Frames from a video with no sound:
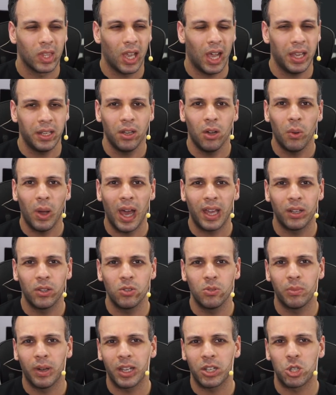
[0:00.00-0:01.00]
I know how to
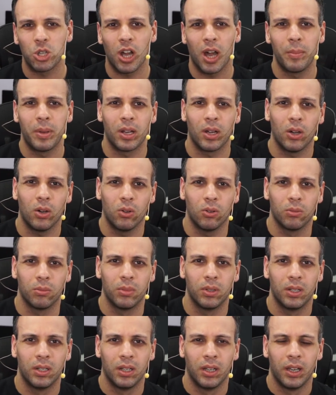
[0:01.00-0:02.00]
do my job at home.
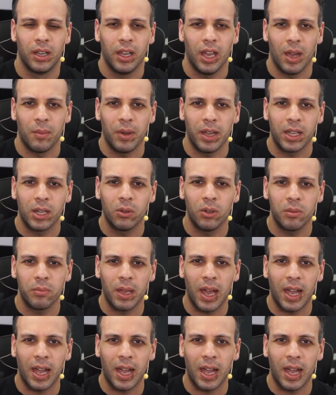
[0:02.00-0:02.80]
Am I going